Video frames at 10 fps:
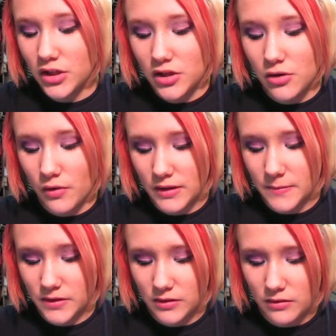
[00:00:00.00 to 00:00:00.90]
No
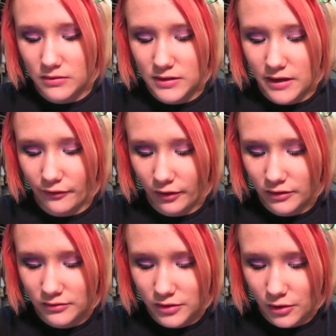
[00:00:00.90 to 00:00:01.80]
Christmas songs ever.
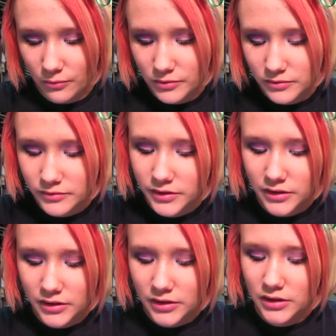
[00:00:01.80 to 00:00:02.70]
No.
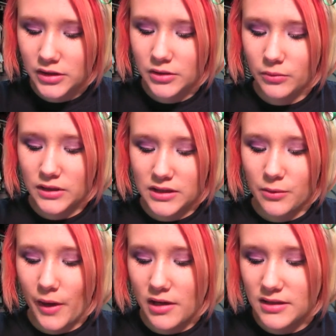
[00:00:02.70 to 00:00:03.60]
What's the
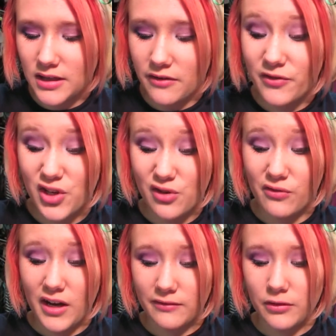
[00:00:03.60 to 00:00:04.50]
weirdest gift you've
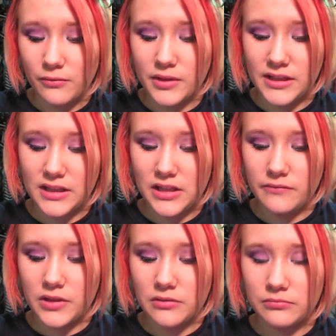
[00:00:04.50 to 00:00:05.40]
ever
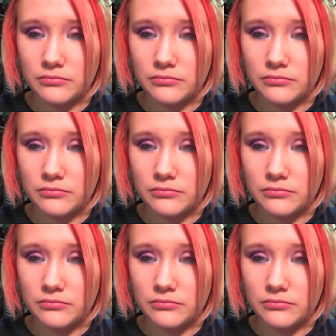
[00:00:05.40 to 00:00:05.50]
received?